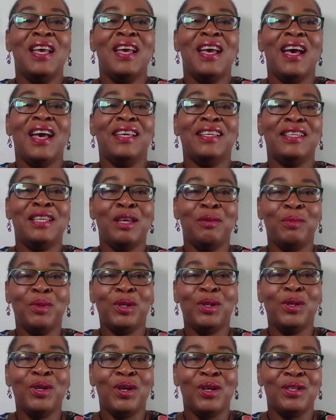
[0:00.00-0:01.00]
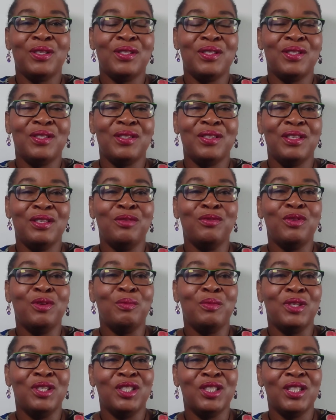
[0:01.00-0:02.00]
I came across the
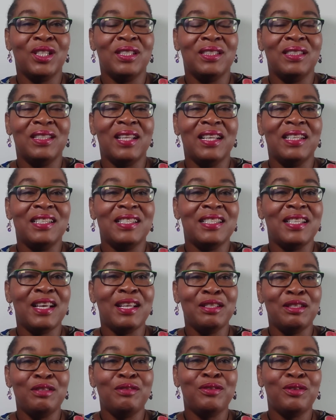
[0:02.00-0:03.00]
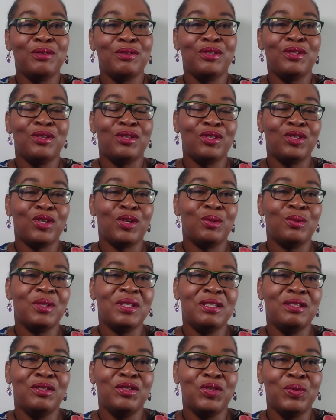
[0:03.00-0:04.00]
information that the Scientific Research
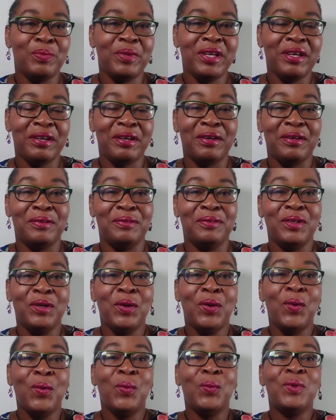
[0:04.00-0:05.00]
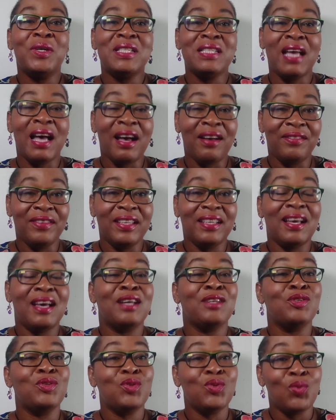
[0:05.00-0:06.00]
Council in Jamaica was having
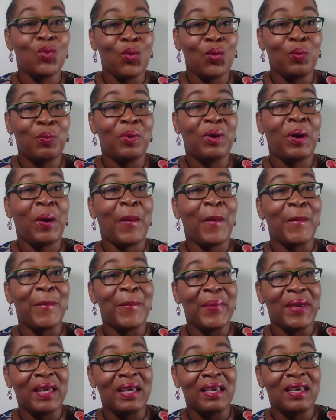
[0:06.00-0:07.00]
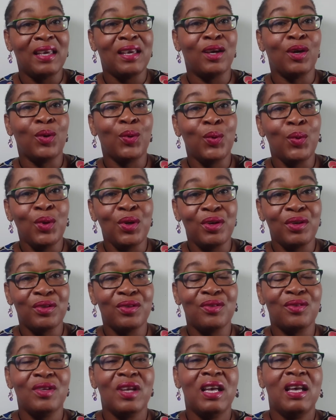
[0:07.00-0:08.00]
a soap making
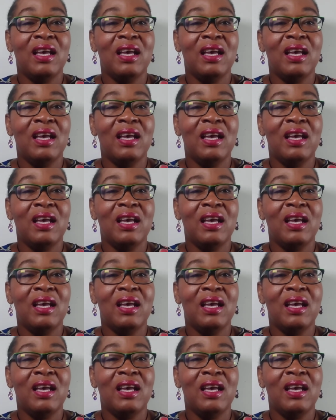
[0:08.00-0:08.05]
course.